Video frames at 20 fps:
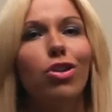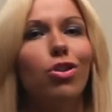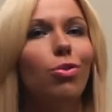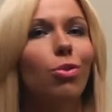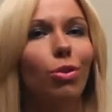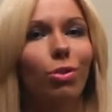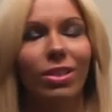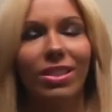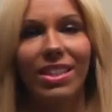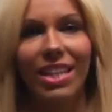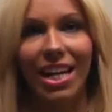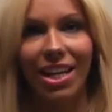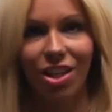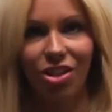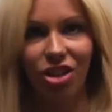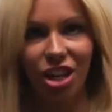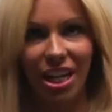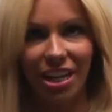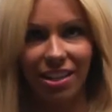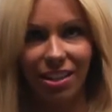You don't stand a
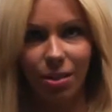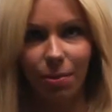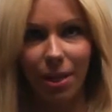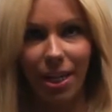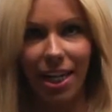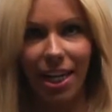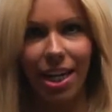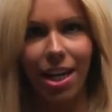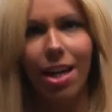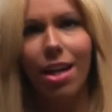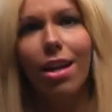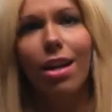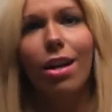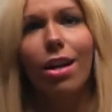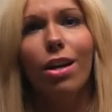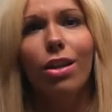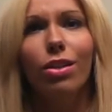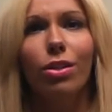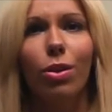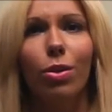chance, sweetie.
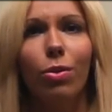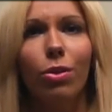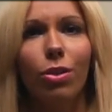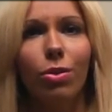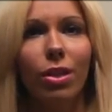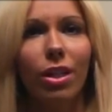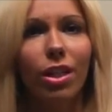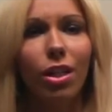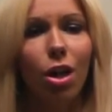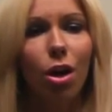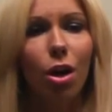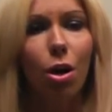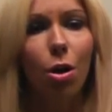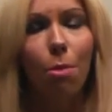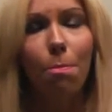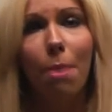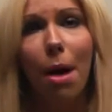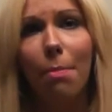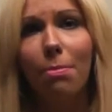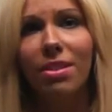So you can
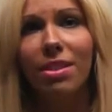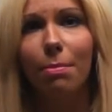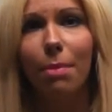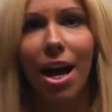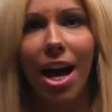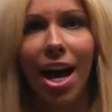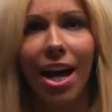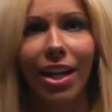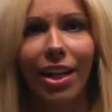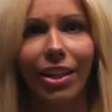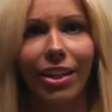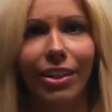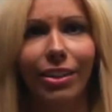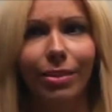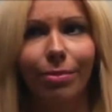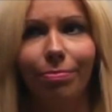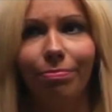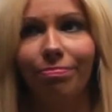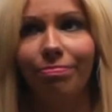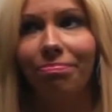go pump some
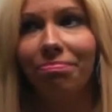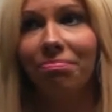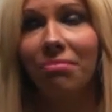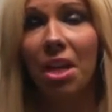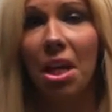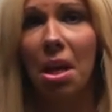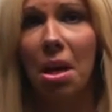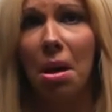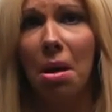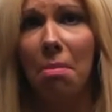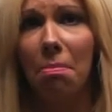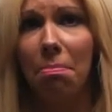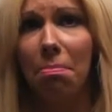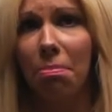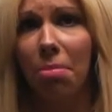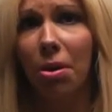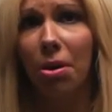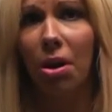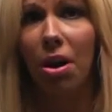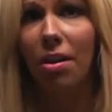iron,
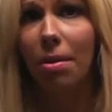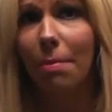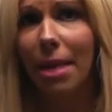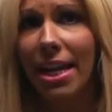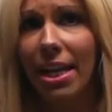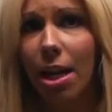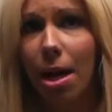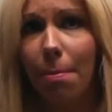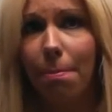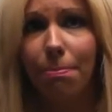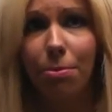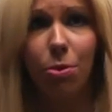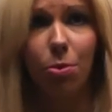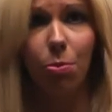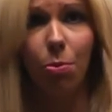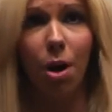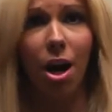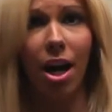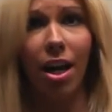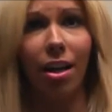put all the makeup you
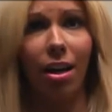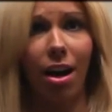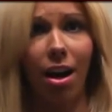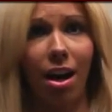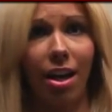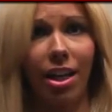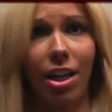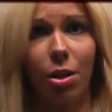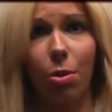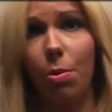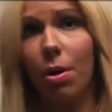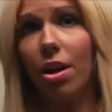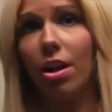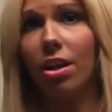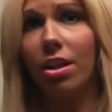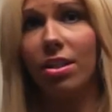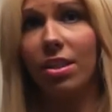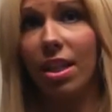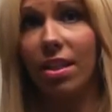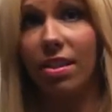want on in the
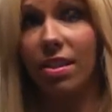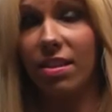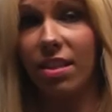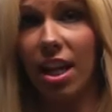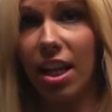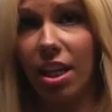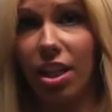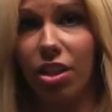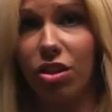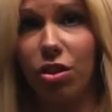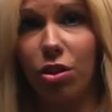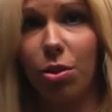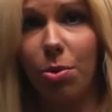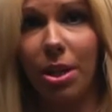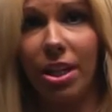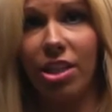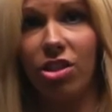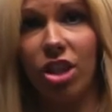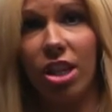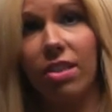world, because it's not going to do you
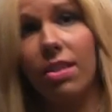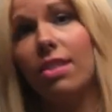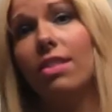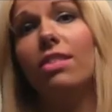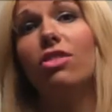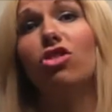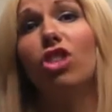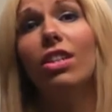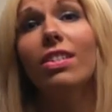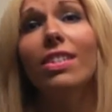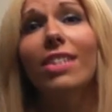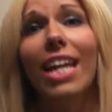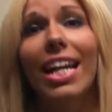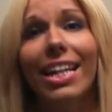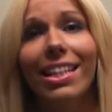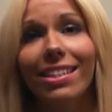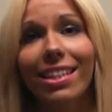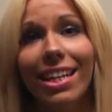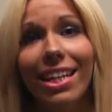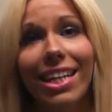any justice. Just
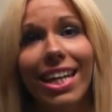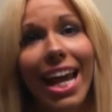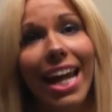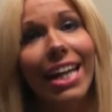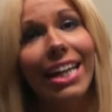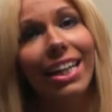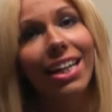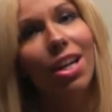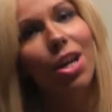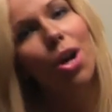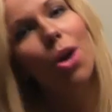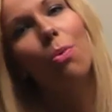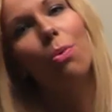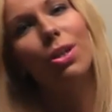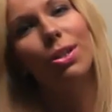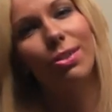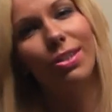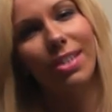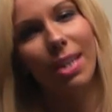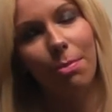like tonight,
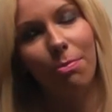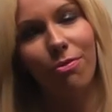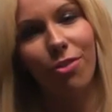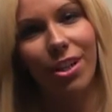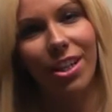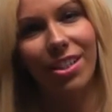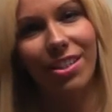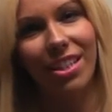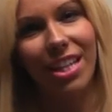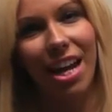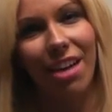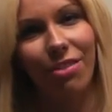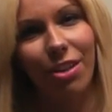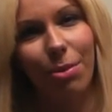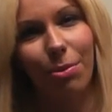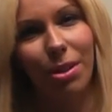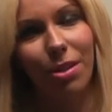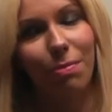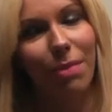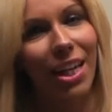when you step foot into that
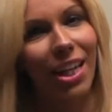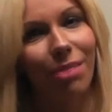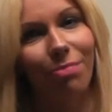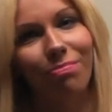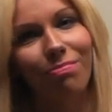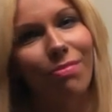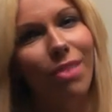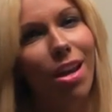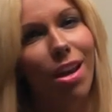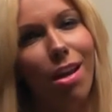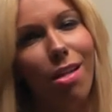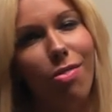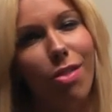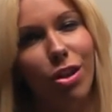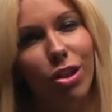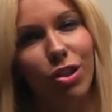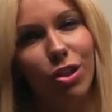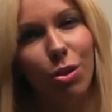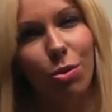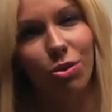ring with me,
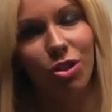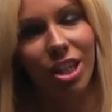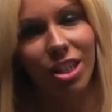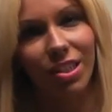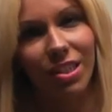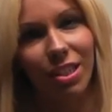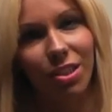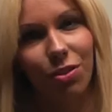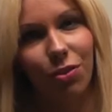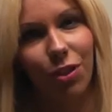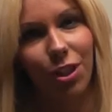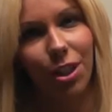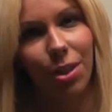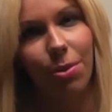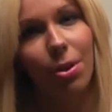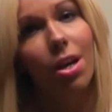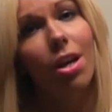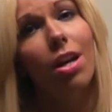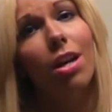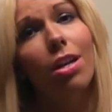there's no justice for you.
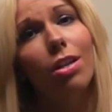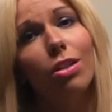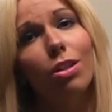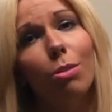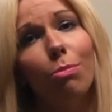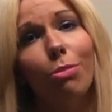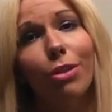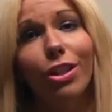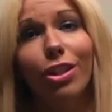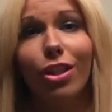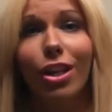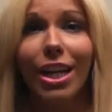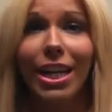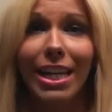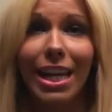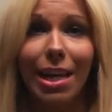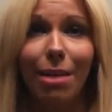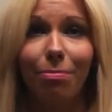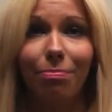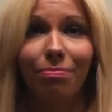So bring your A
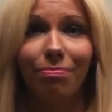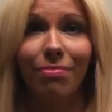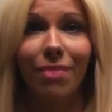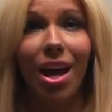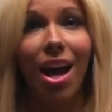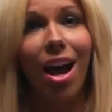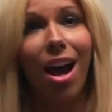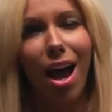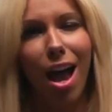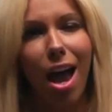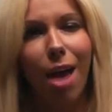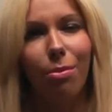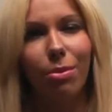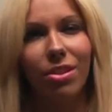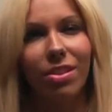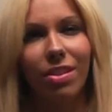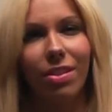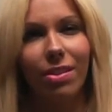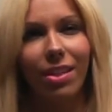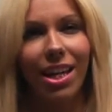game. I will
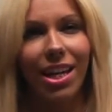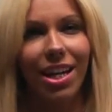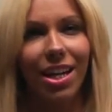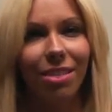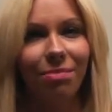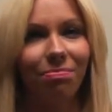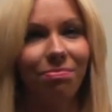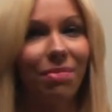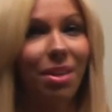see you later.